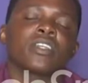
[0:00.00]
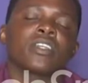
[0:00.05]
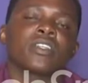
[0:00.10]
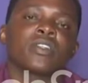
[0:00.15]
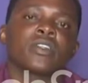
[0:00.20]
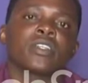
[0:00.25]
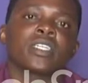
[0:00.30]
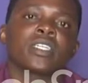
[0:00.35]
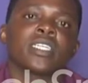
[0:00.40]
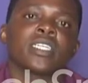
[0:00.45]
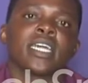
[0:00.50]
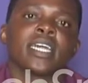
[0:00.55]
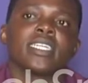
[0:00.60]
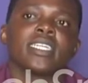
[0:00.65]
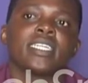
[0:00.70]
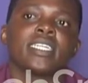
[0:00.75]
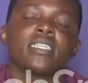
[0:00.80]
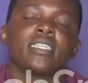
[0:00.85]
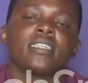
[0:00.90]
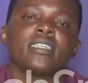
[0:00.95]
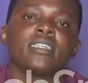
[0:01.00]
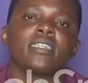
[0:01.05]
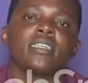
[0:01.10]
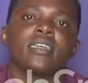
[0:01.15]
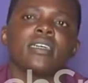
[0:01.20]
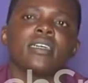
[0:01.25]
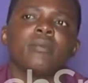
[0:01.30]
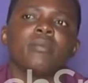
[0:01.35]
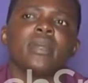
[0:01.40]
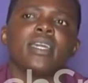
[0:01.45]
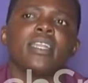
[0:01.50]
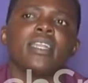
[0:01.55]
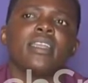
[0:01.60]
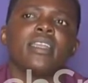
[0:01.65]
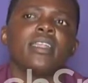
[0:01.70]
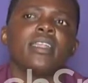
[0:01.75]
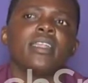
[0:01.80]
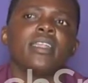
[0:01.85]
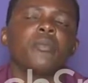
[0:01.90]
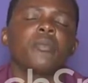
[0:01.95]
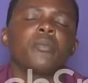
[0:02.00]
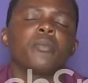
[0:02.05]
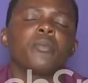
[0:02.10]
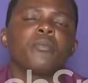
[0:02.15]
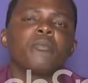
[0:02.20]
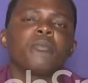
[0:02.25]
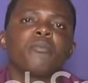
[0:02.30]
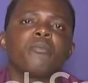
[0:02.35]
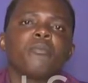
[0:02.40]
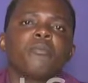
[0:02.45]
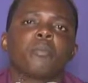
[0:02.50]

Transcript: society, mainly poverty